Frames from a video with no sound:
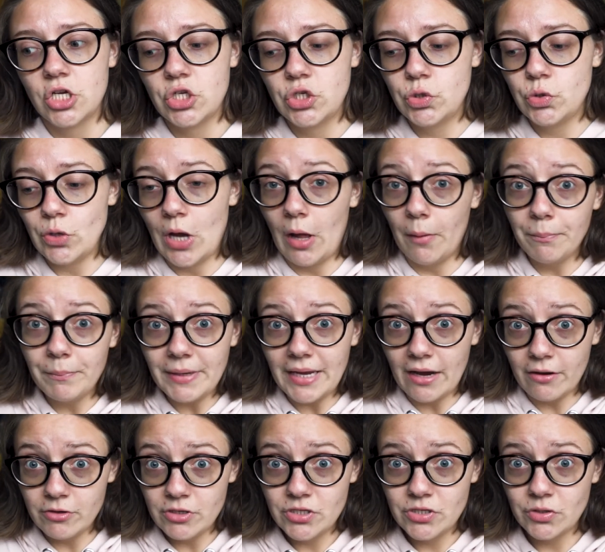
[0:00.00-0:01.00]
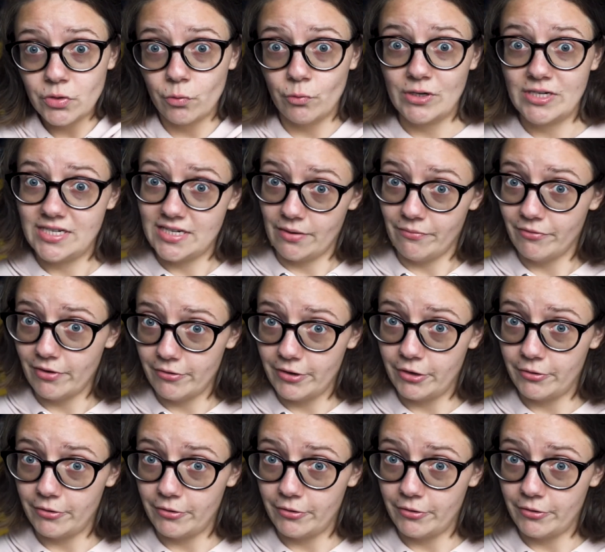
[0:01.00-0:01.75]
to help me out, which I'm very